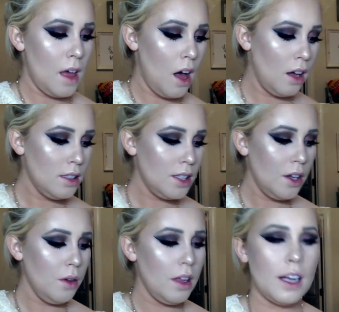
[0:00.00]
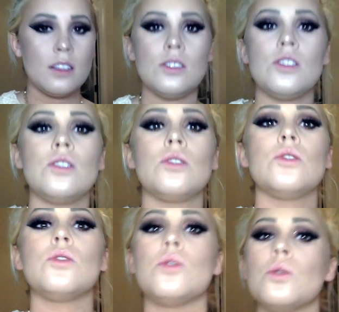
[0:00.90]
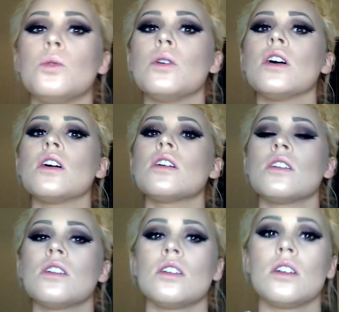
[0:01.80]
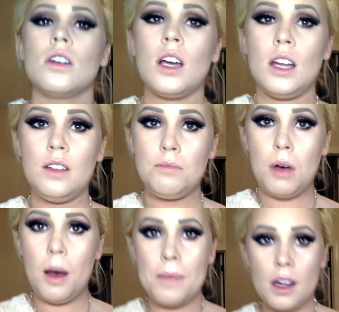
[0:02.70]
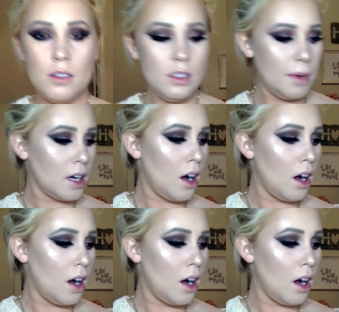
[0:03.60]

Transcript: Also like to kind of pop that onto my